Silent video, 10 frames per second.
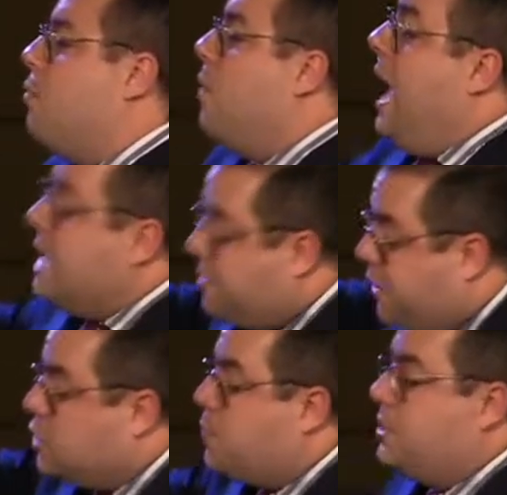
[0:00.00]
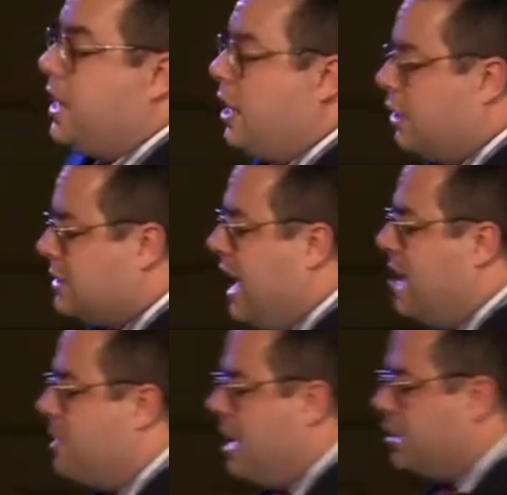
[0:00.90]
right at this particular
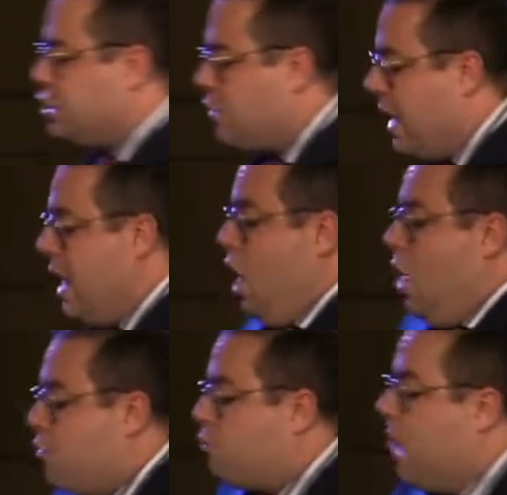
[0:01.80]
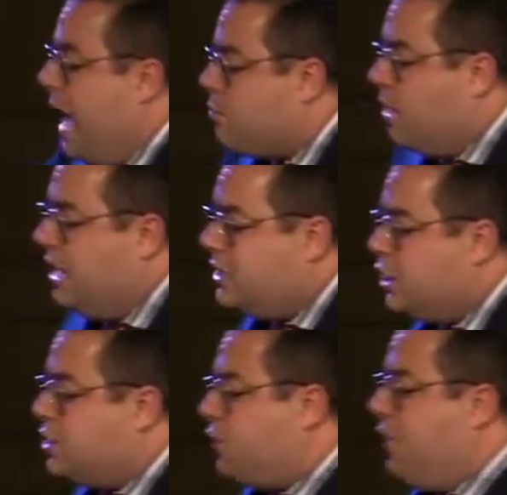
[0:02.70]
time in history, the right
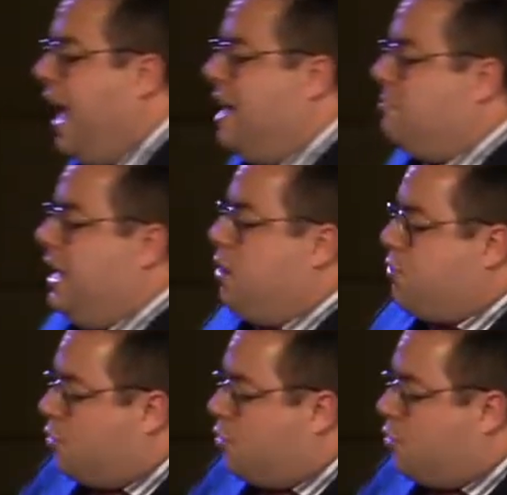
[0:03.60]
religious family or the